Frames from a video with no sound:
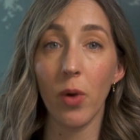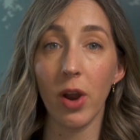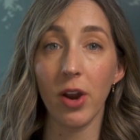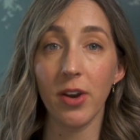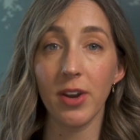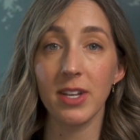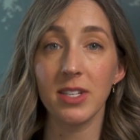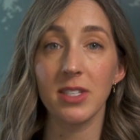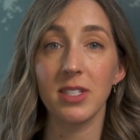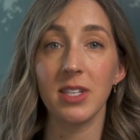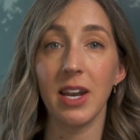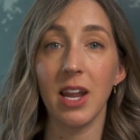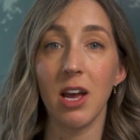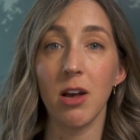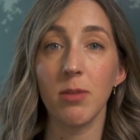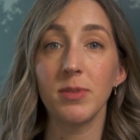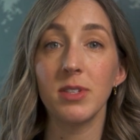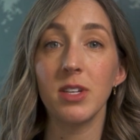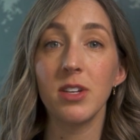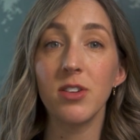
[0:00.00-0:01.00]
awareness that
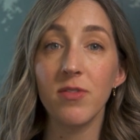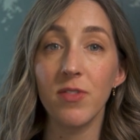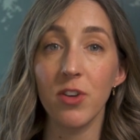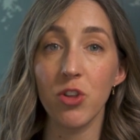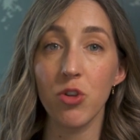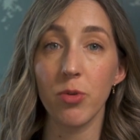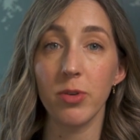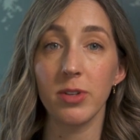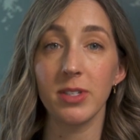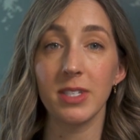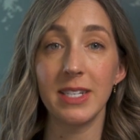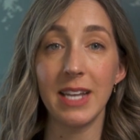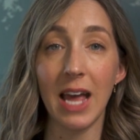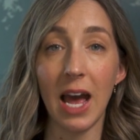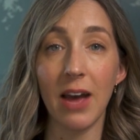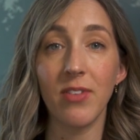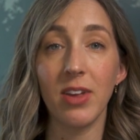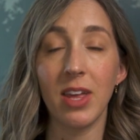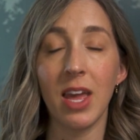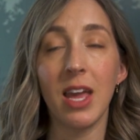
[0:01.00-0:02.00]
helps individuals
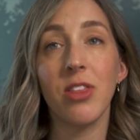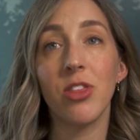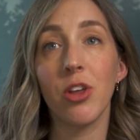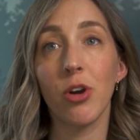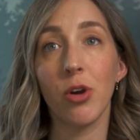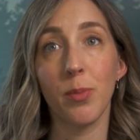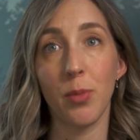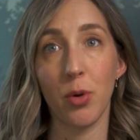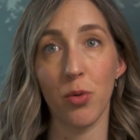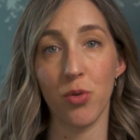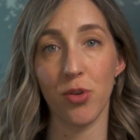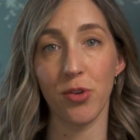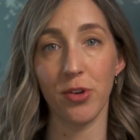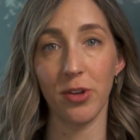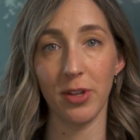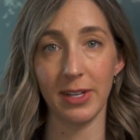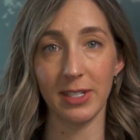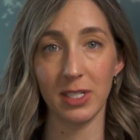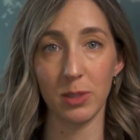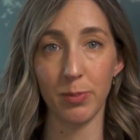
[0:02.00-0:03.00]
navigate their
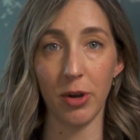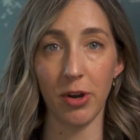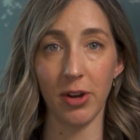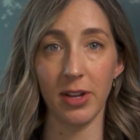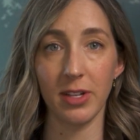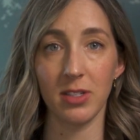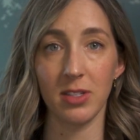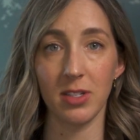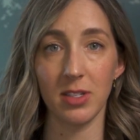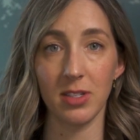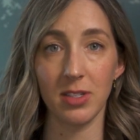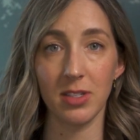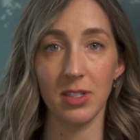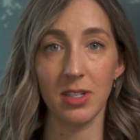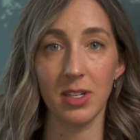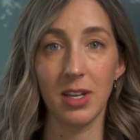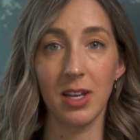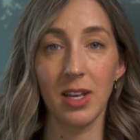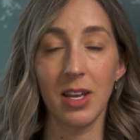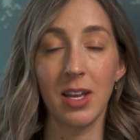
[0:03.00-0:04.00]
emotional experiences.
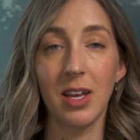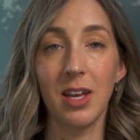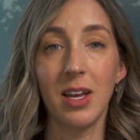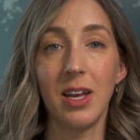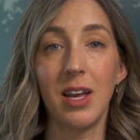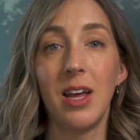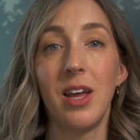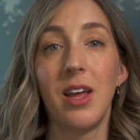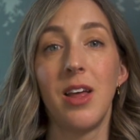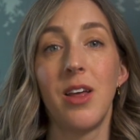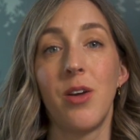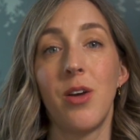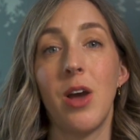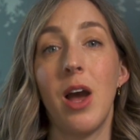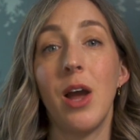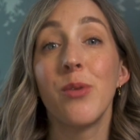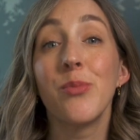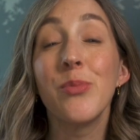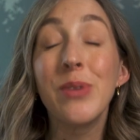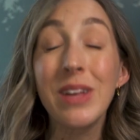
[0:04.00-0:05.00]

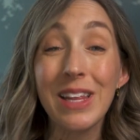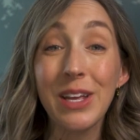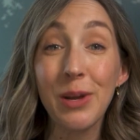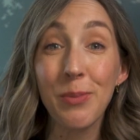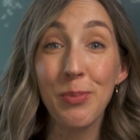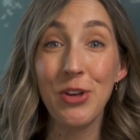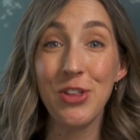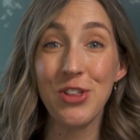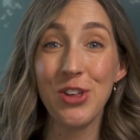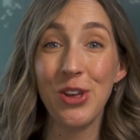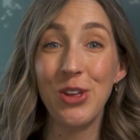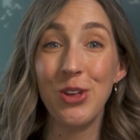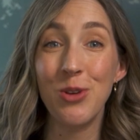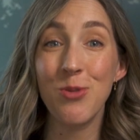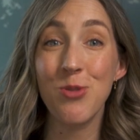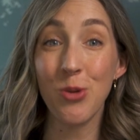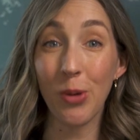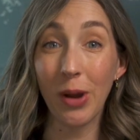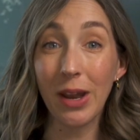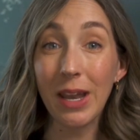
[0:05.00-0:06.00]
I really appreciate you
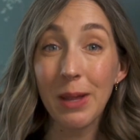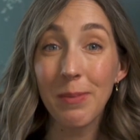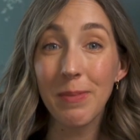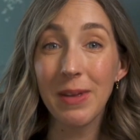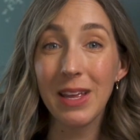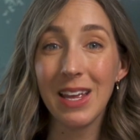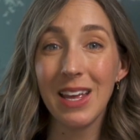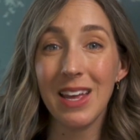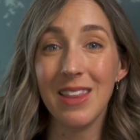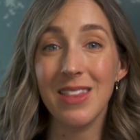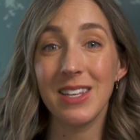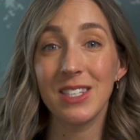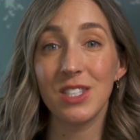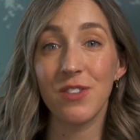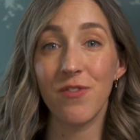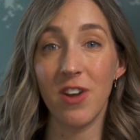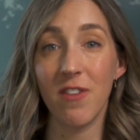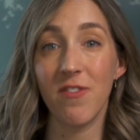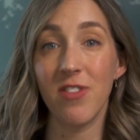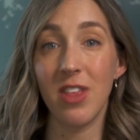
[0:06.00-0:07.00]
joining me in
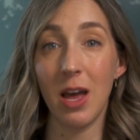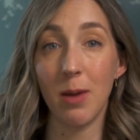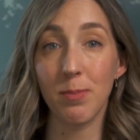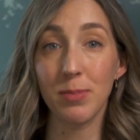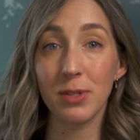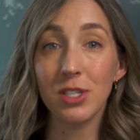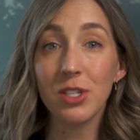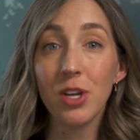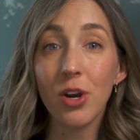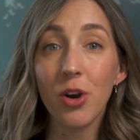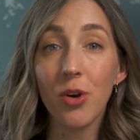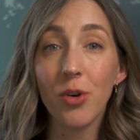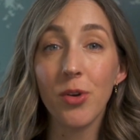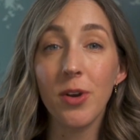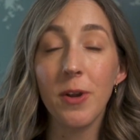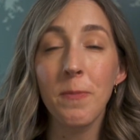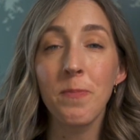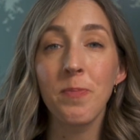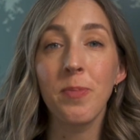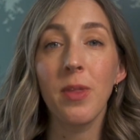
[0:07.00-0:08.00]
this fifth
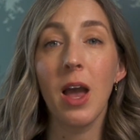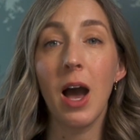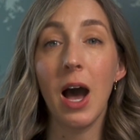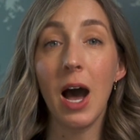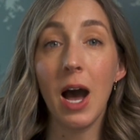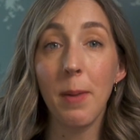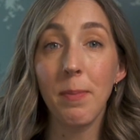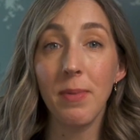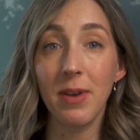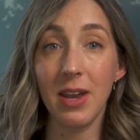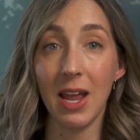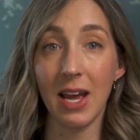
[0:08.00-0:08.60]
episode. Up